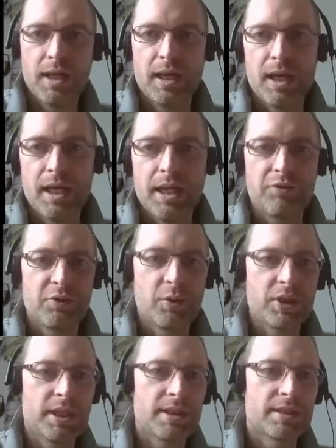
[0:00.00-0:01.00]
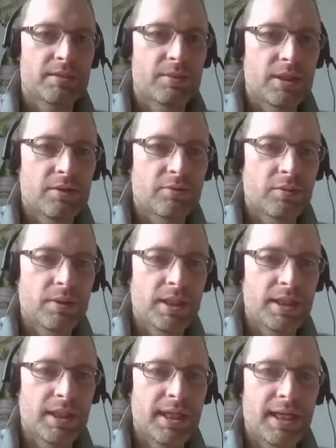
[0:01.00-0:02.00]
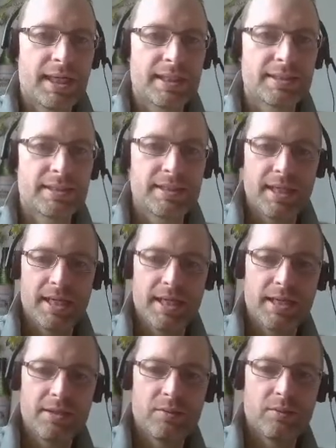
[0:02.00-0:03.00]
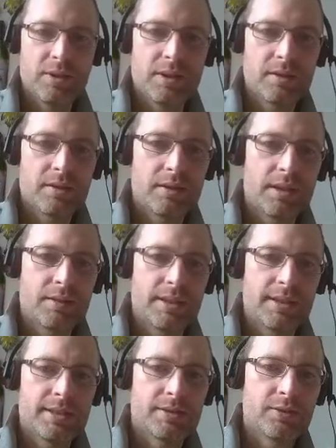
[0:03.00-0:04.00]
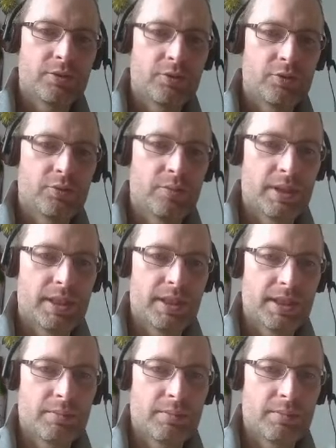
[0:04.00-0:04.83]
Hello everybody, it's Amiga Rob here, and today we are going to be